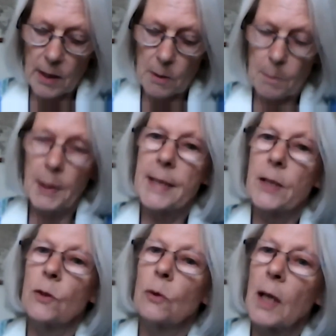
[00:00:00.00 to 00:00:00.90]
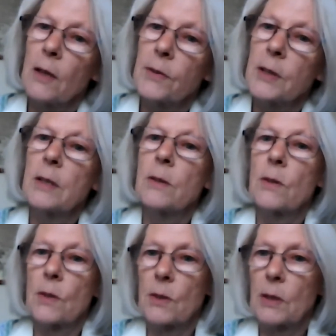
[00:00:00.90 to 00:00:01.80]
political
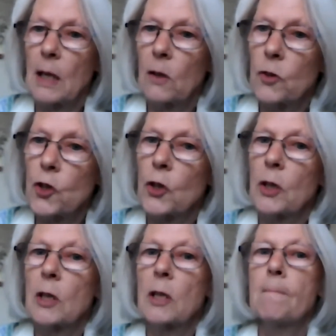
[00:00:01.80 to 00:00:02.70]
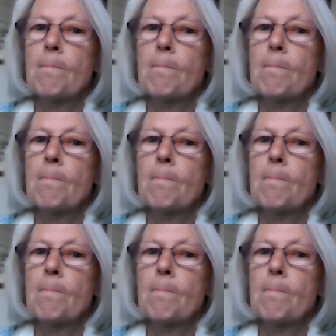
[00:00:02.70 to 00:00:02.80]
governance, culture,